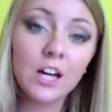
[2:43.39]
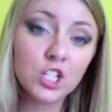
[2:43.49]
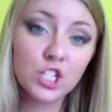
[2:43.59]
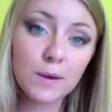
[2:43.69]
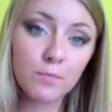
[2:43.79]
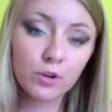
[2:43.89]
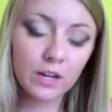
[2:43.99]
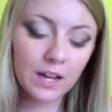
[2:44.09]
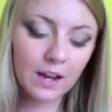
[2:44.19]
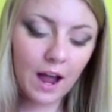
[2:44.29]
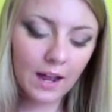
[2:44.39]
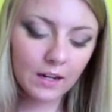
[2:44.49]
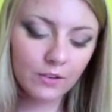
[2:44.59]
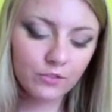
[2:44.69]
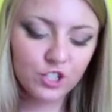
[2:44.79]
a shimmery
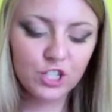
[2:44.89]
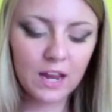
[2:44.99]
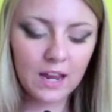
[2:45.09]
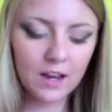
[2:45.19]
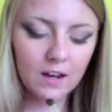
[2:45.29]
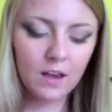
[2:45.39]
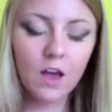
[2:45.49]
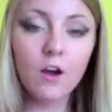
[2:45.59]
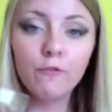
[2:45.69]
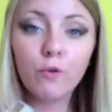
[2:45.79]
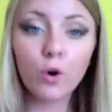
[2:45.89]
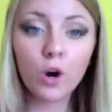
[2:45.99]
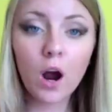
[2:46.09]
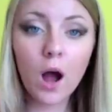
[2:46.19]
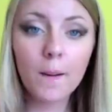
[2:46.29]
kind of shade for
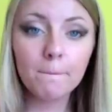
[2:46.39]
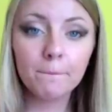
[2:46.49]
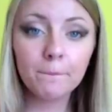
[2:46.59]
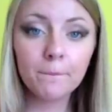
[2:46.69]
um,